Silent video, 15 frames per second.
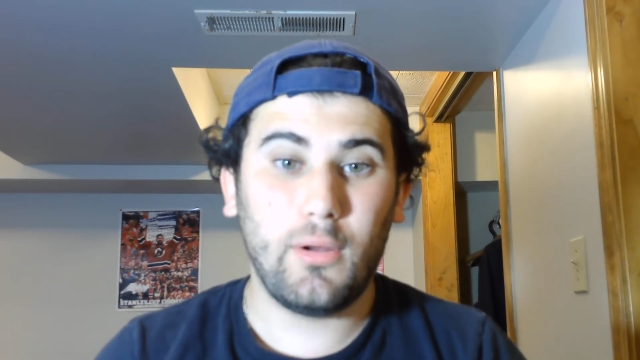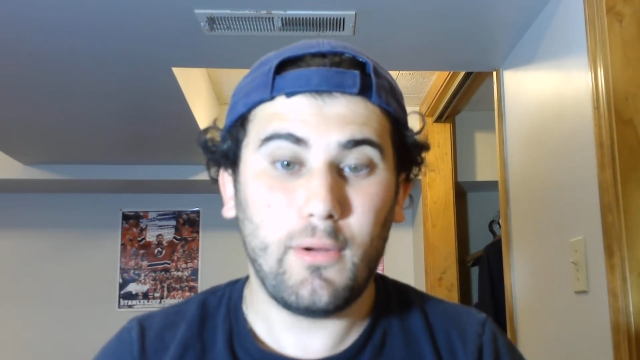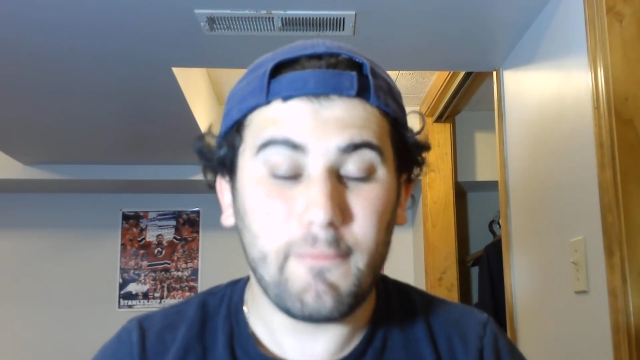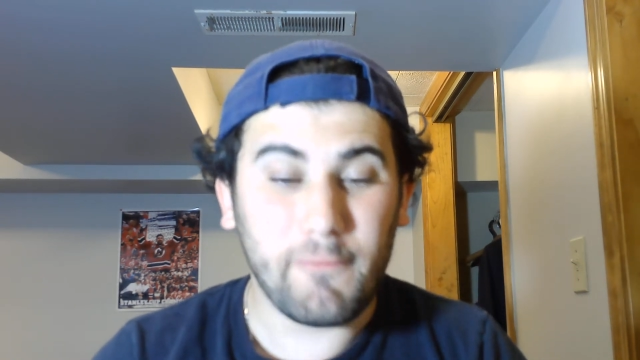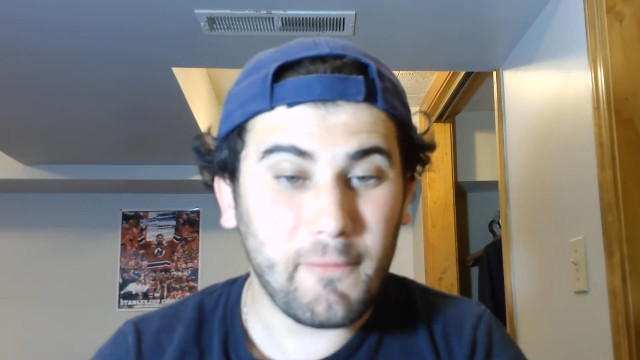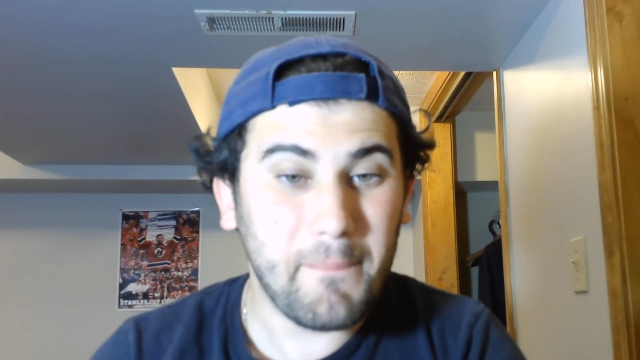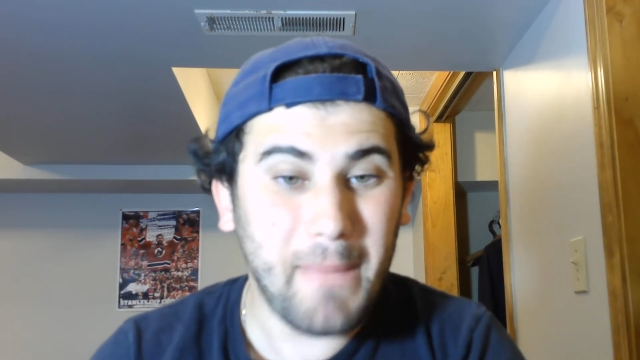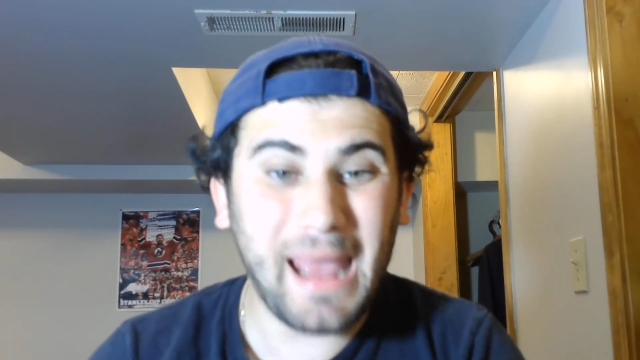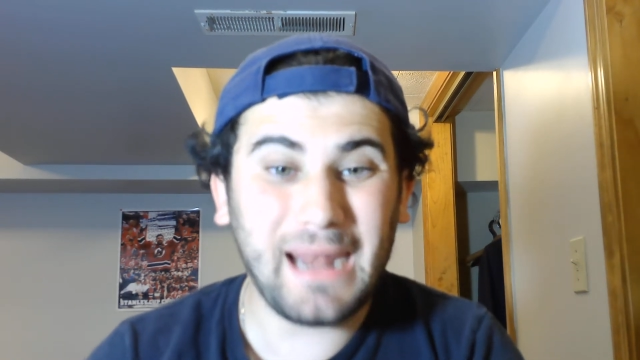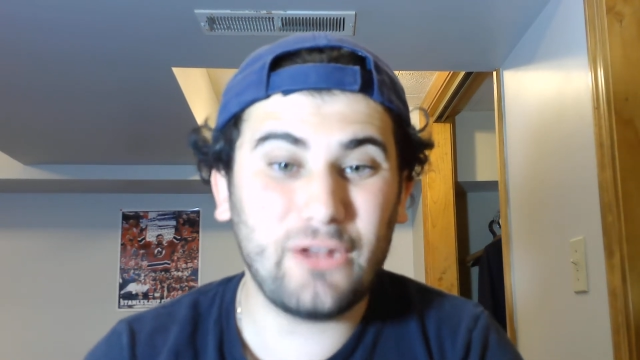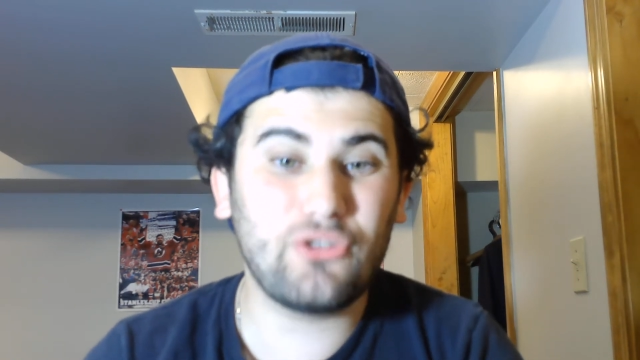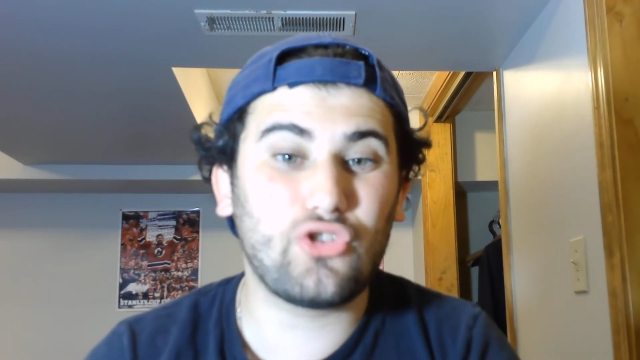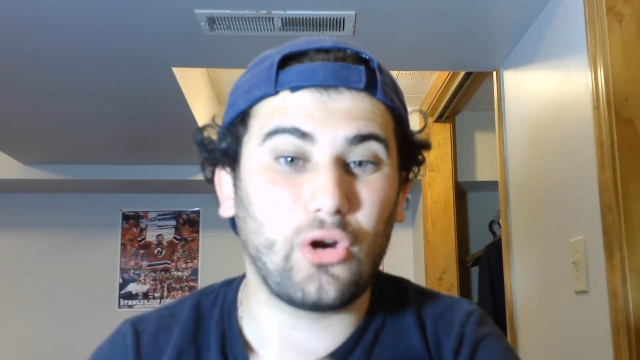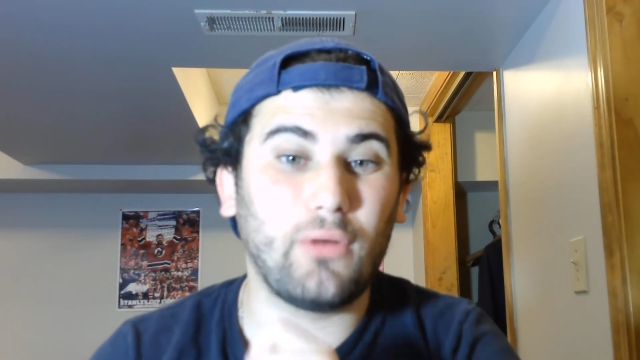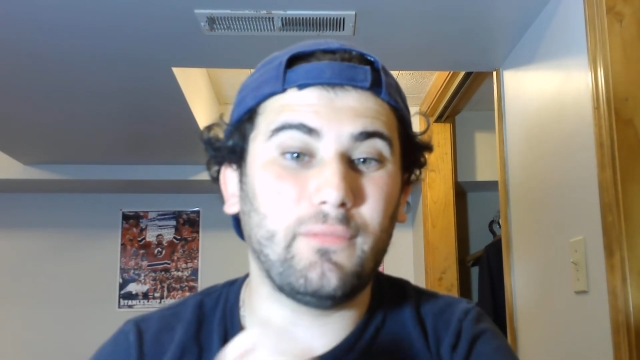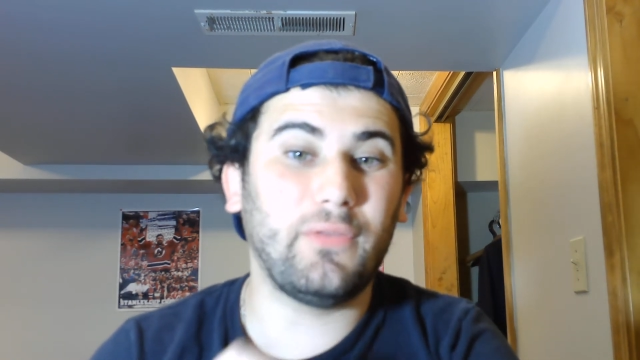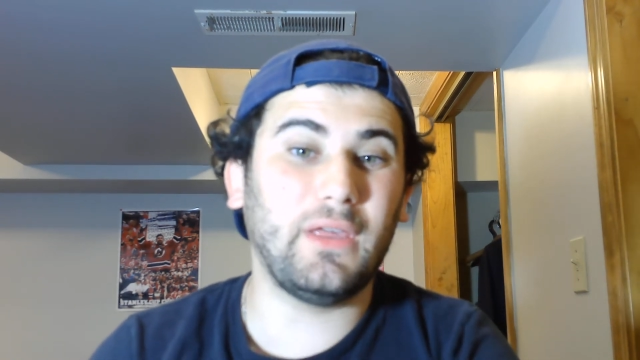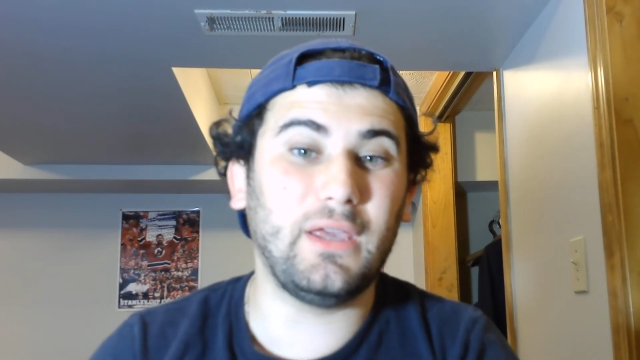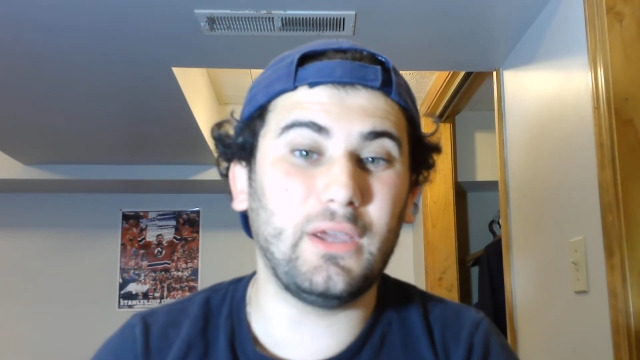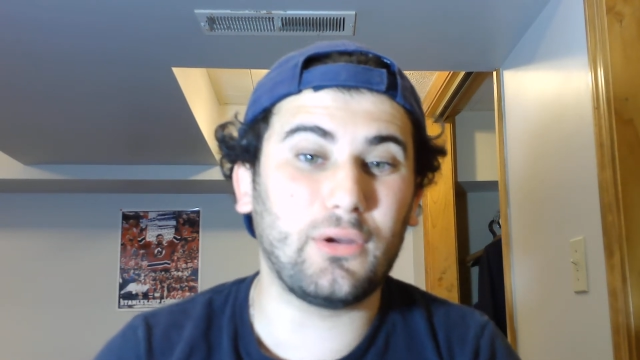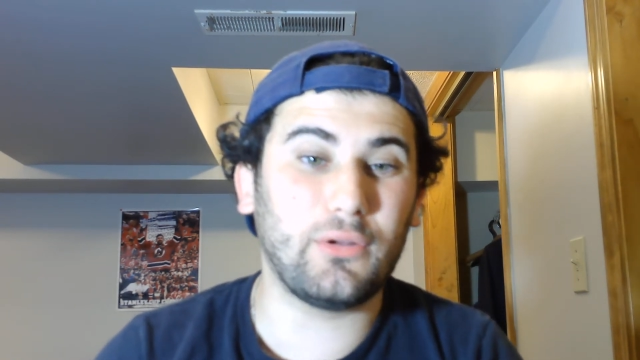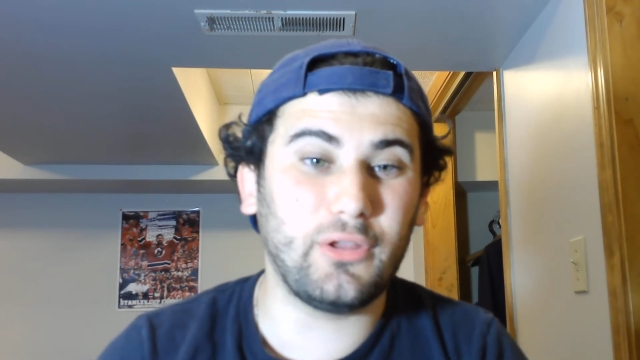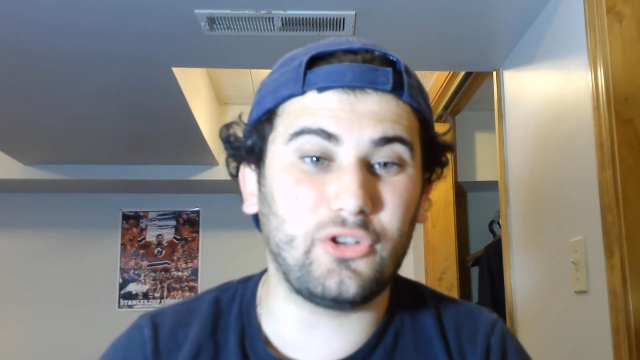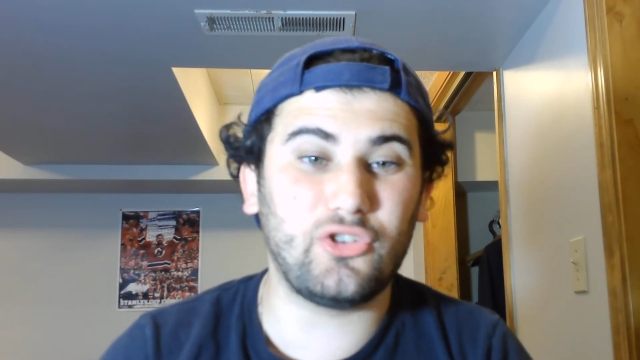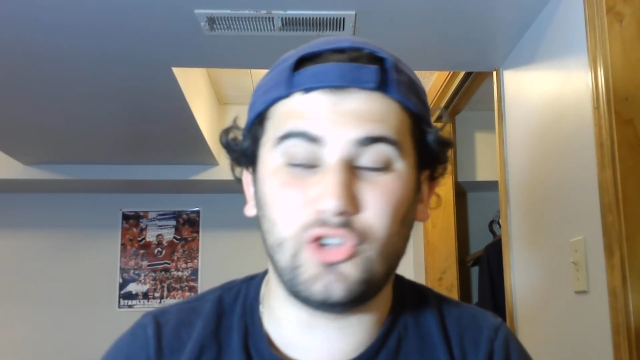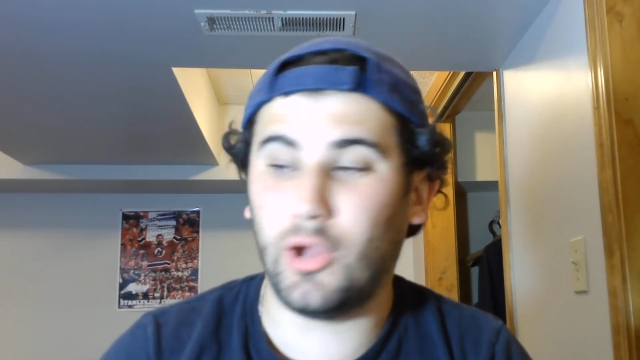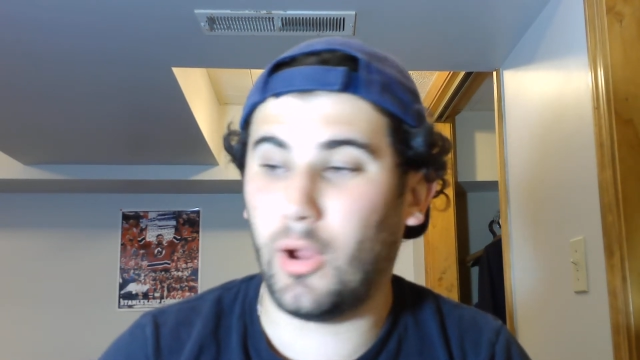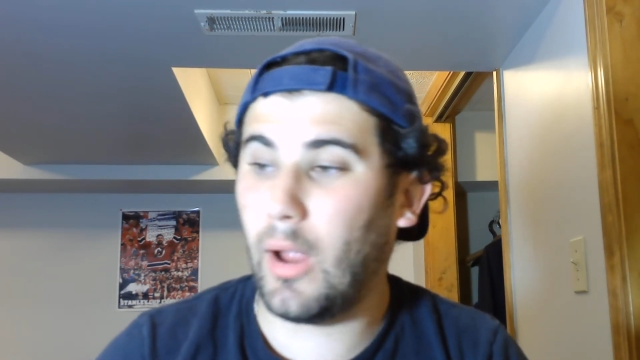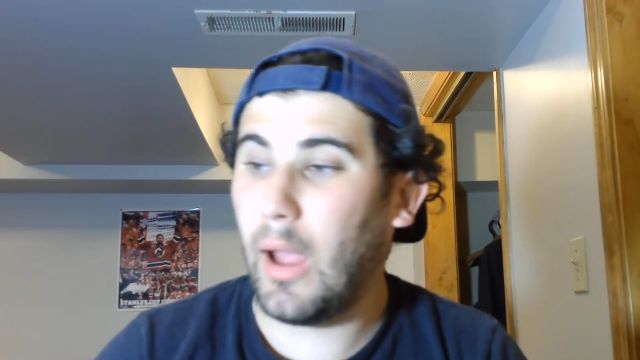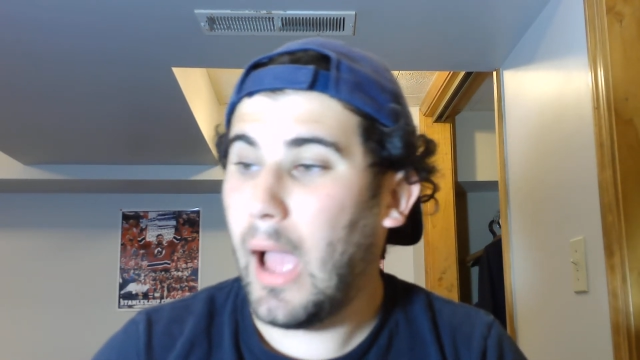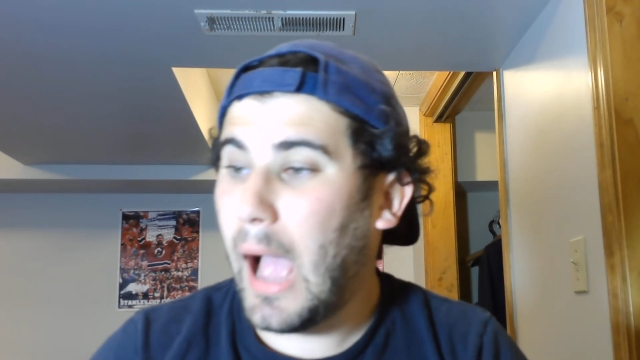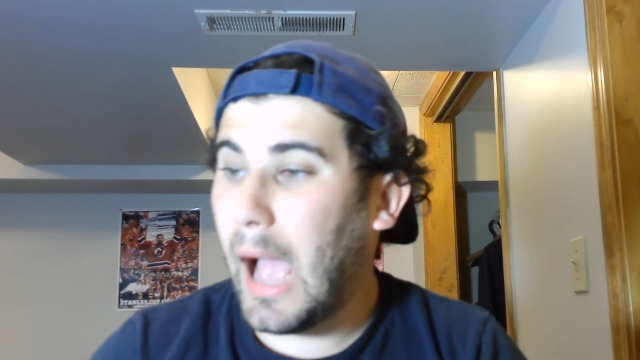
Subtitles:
for Manager of the Year this year.